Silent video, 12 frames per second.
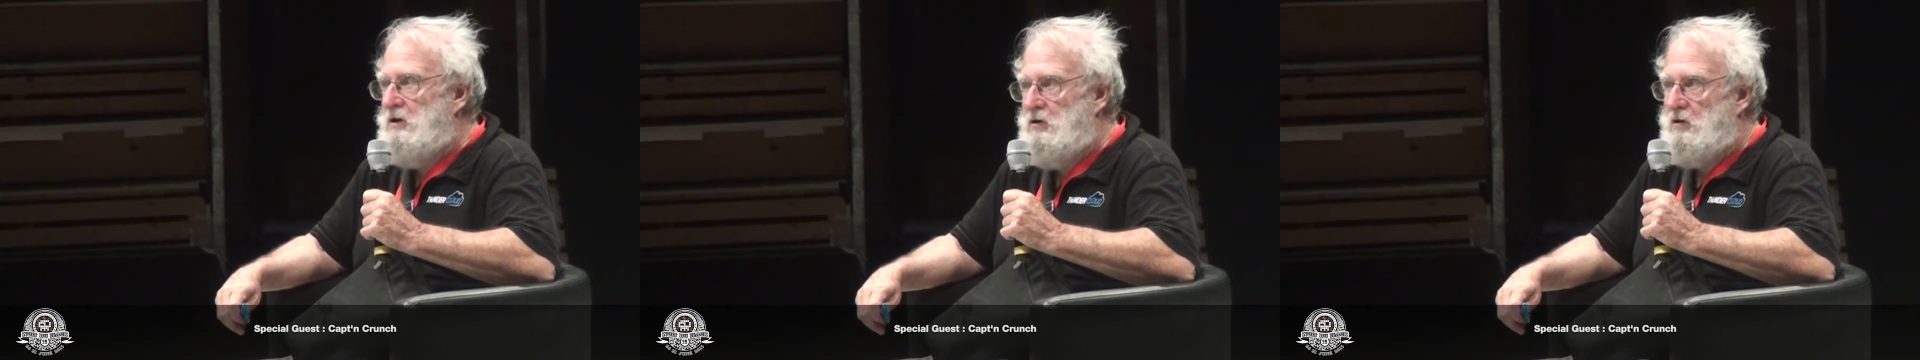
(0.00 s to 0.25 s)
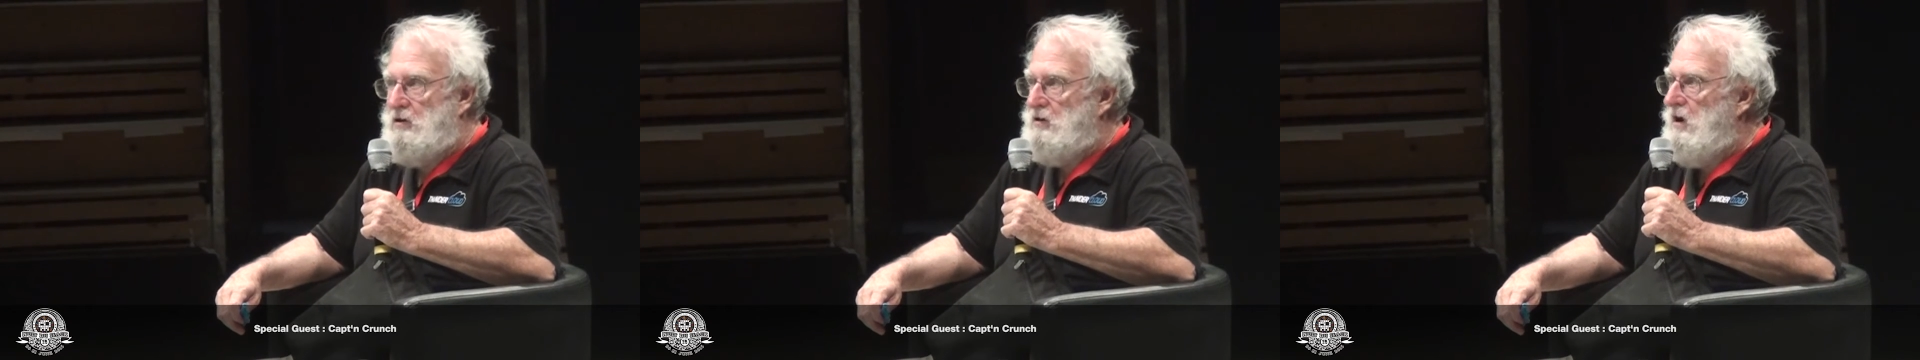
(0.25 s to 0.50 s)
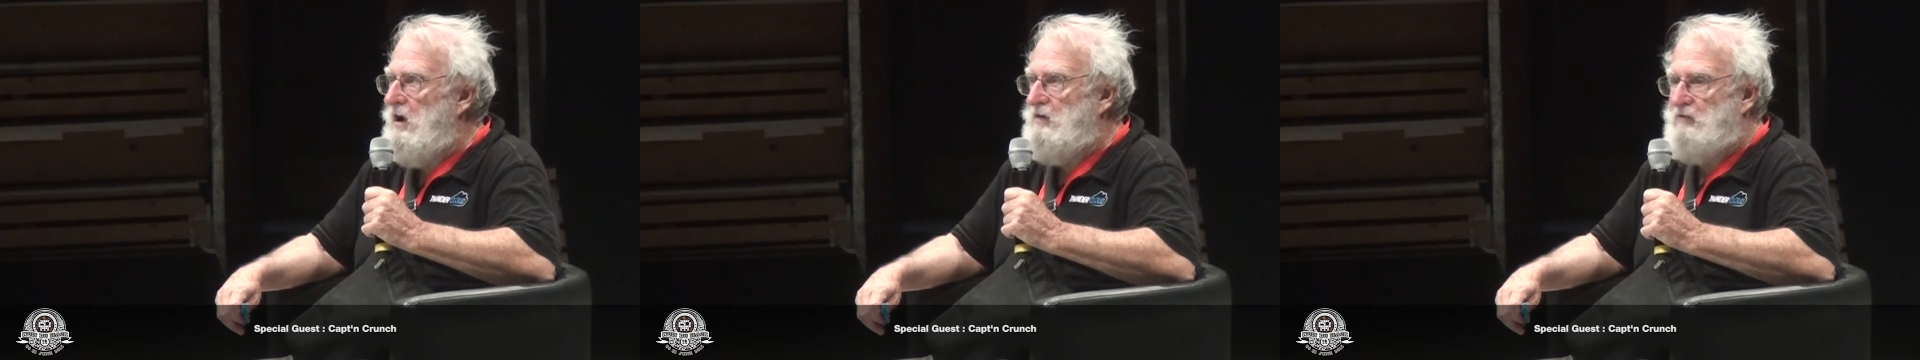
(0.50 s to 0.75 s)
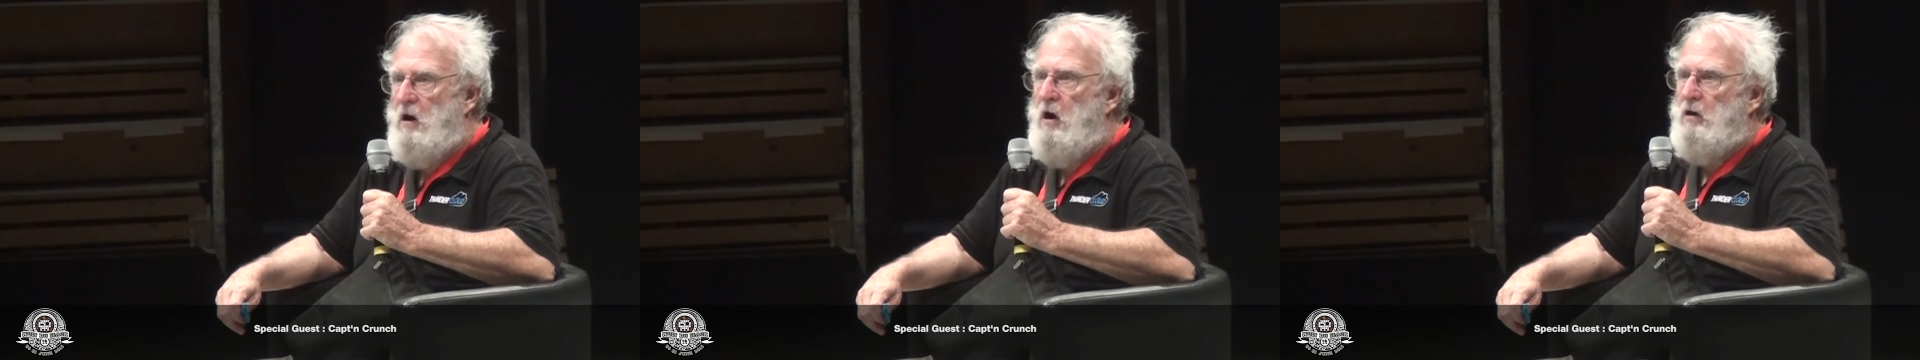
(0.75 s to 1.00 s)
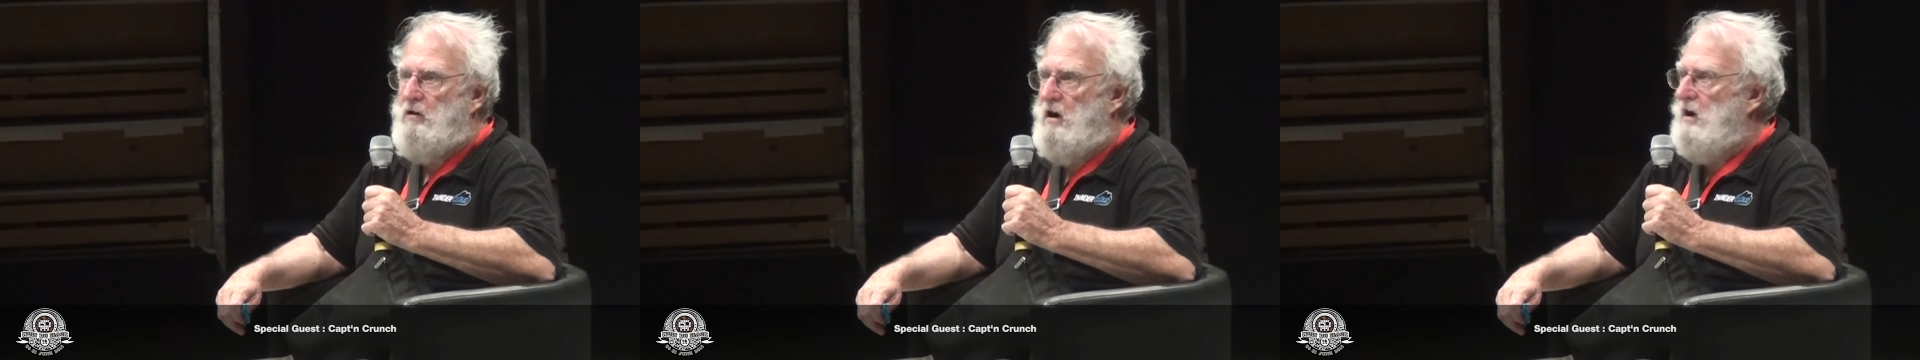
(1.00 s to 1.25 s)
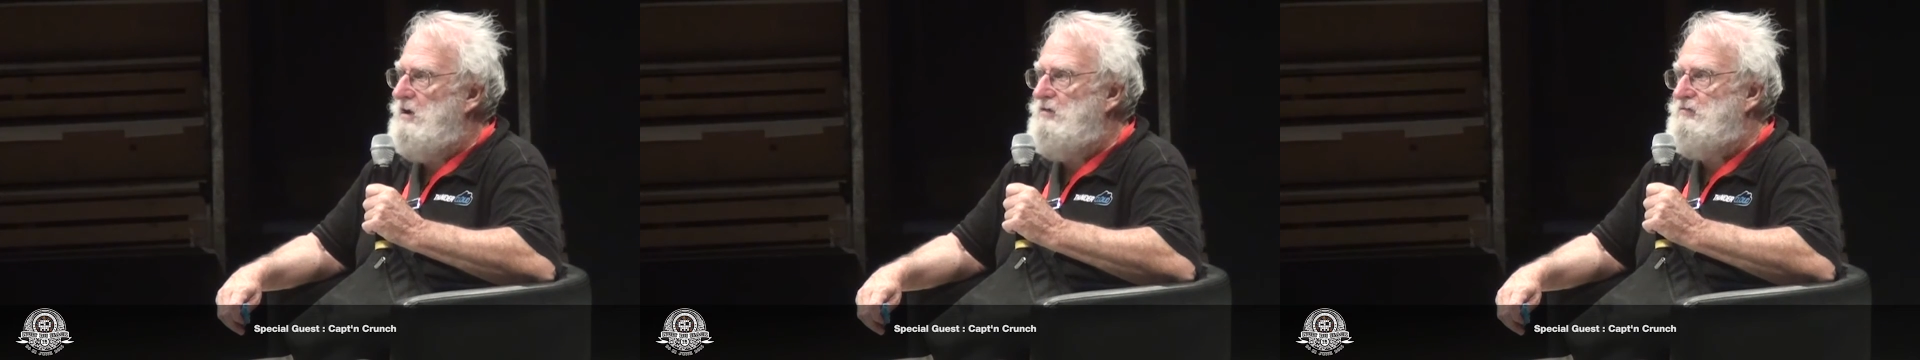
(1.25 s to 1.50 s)
you can cause all
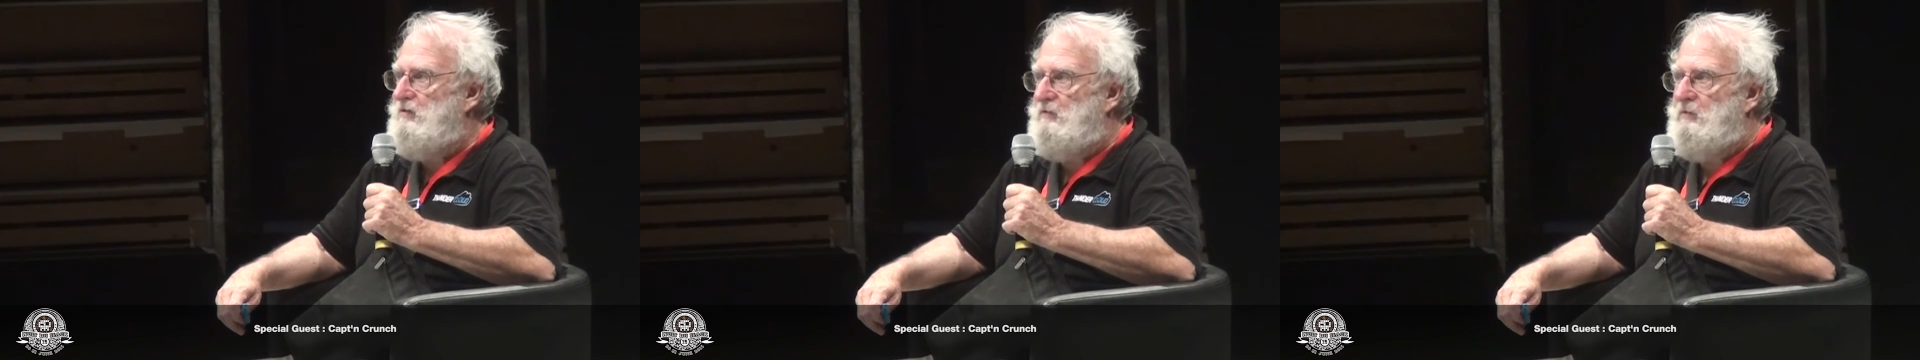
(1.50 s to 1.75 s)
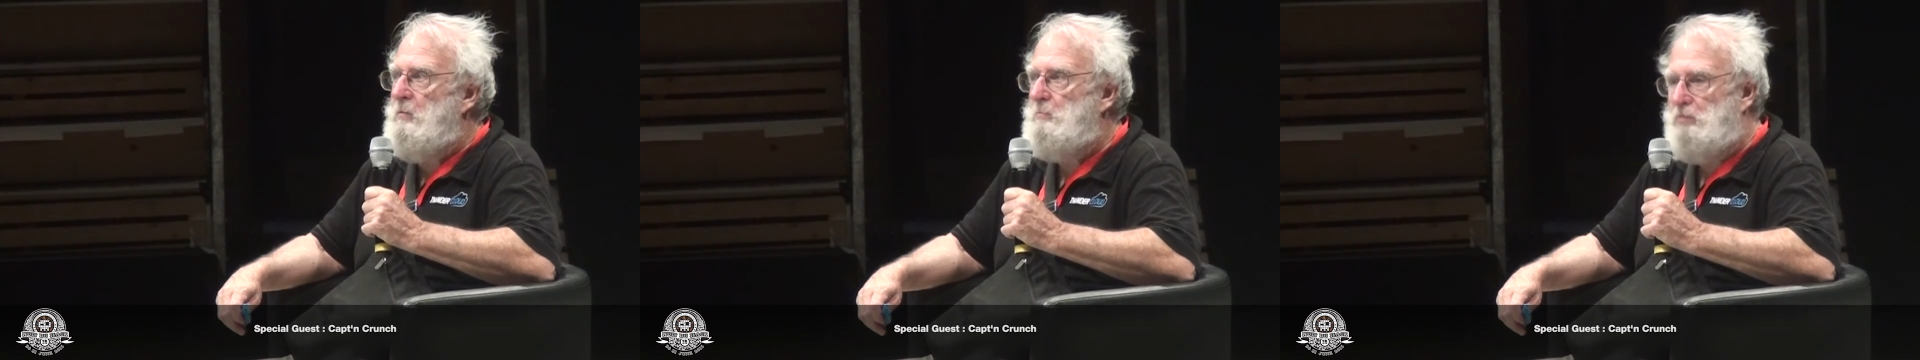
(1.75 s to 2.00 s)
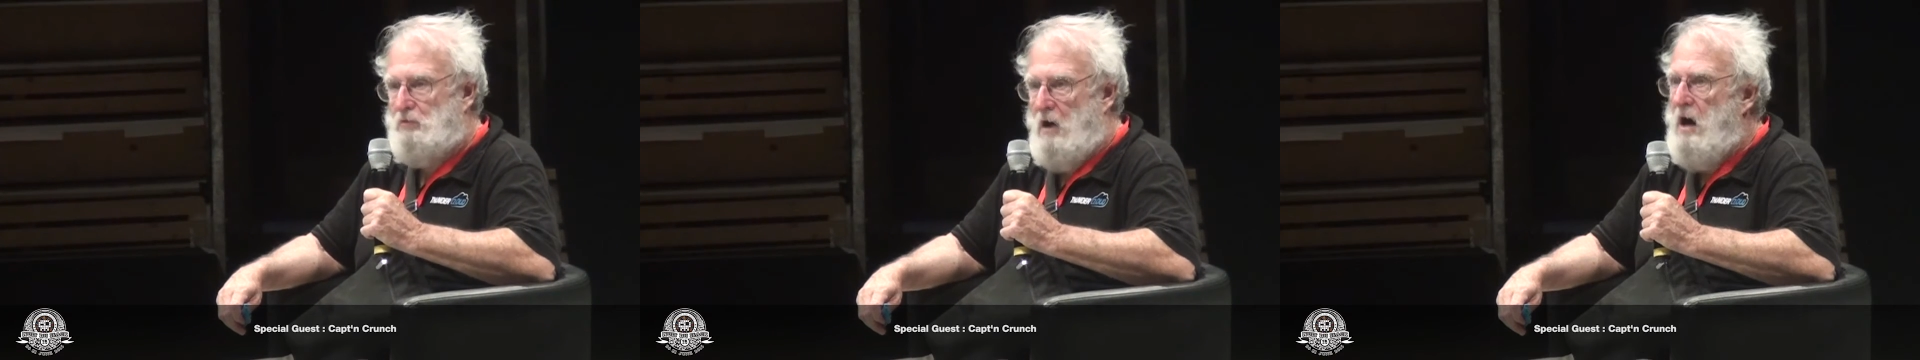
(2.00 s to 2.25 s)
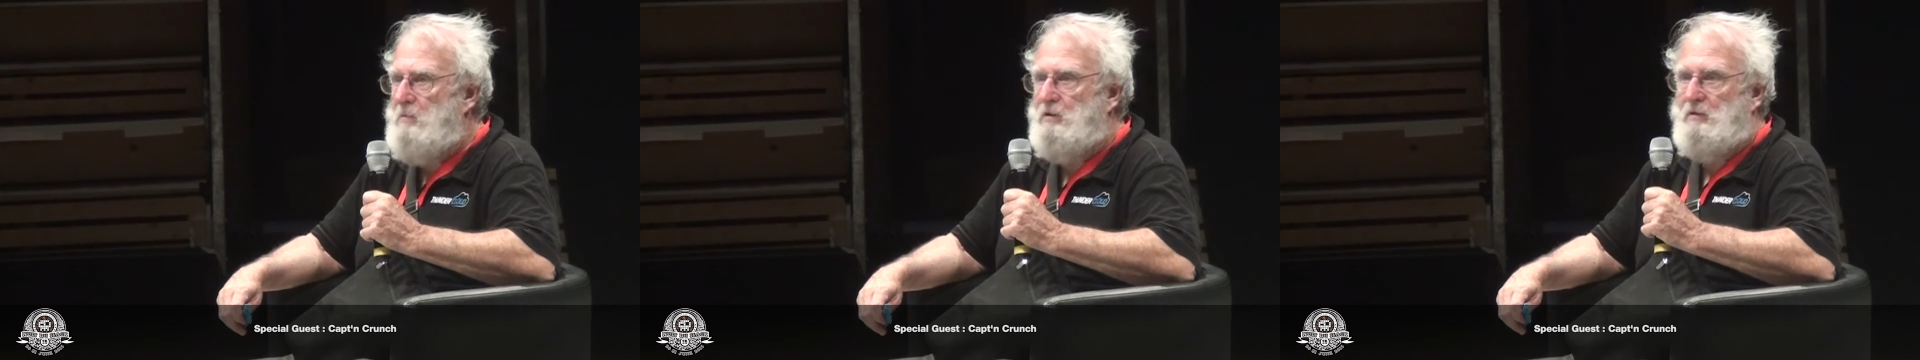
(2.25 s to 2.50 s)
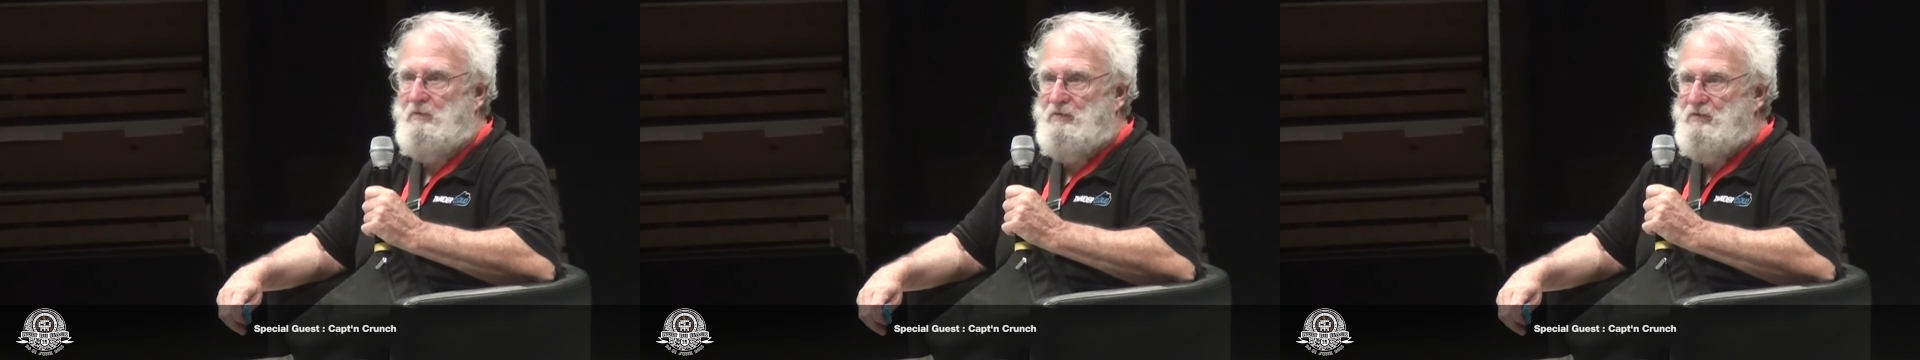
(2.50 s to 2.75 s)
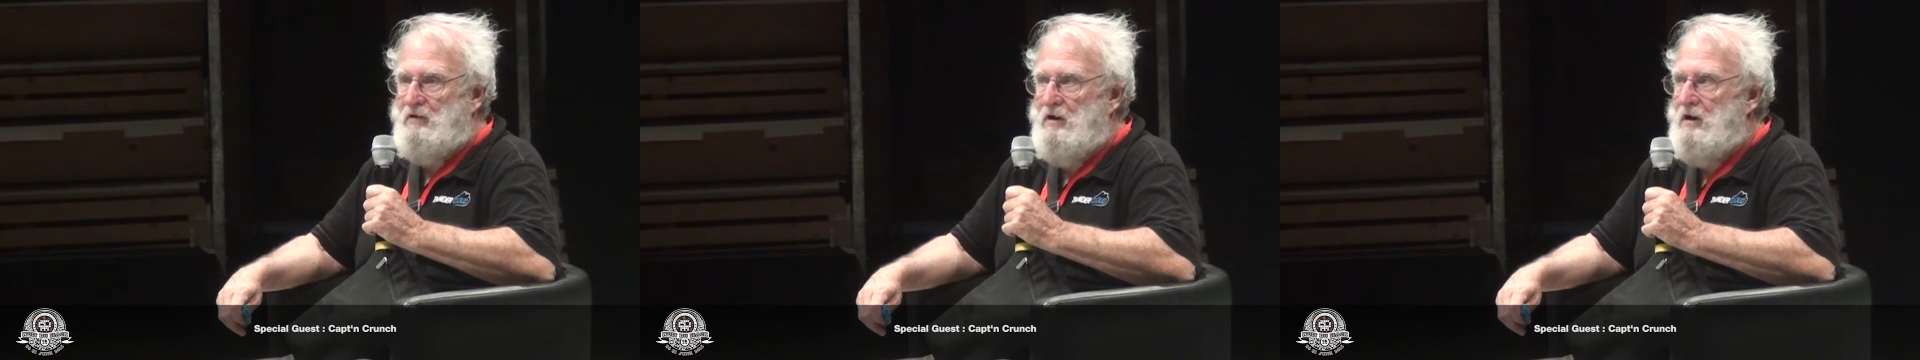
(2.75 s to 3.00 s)
kinds of
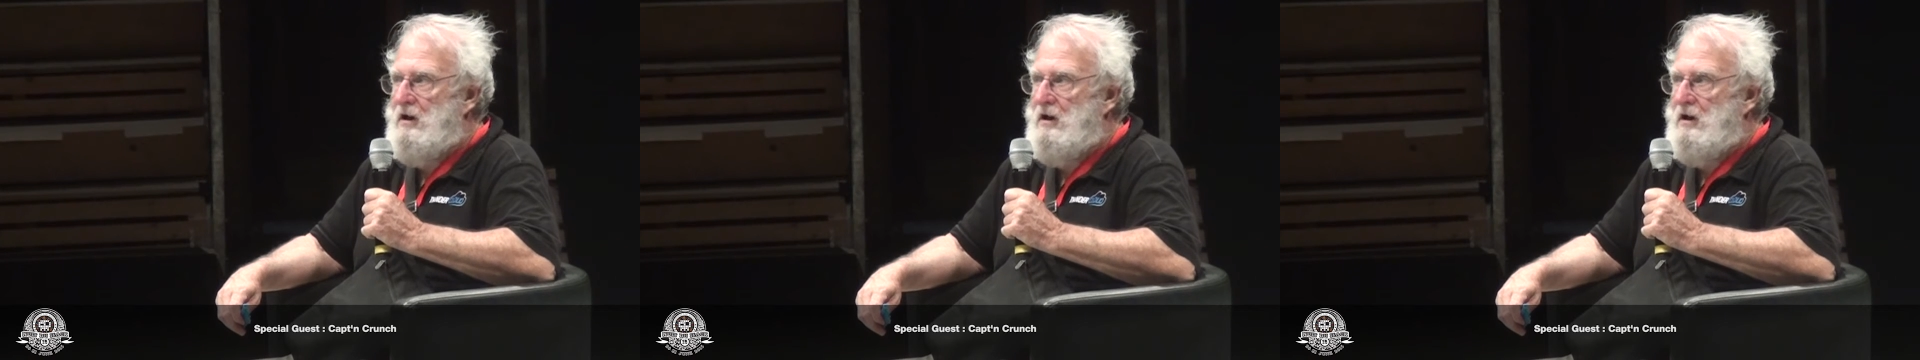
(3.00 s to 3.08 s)
problems.